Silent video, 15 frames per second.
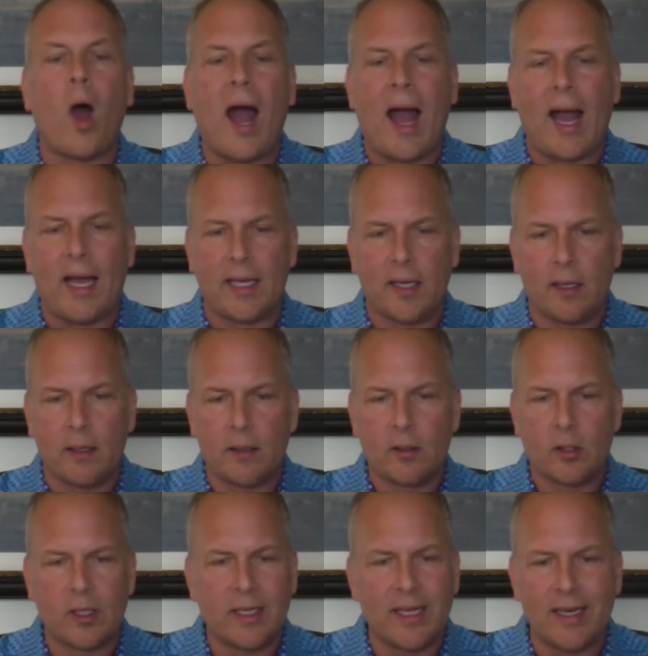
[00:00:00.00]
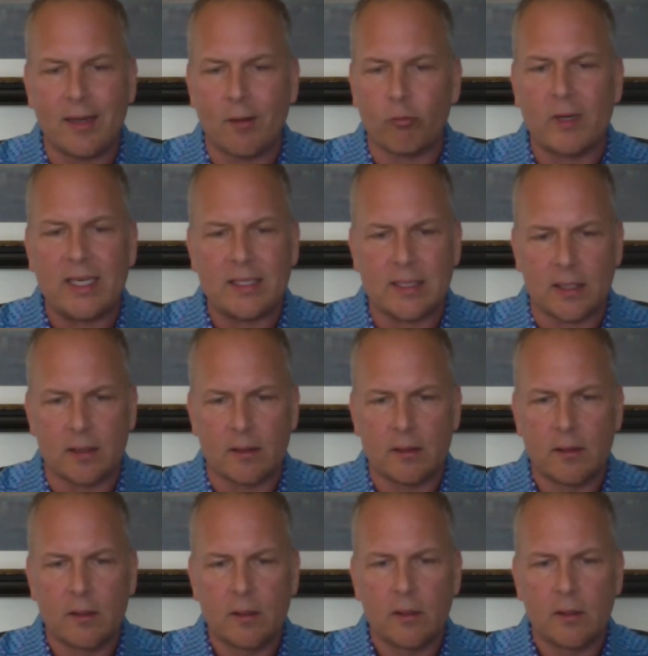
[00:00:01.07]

why. You need a reason.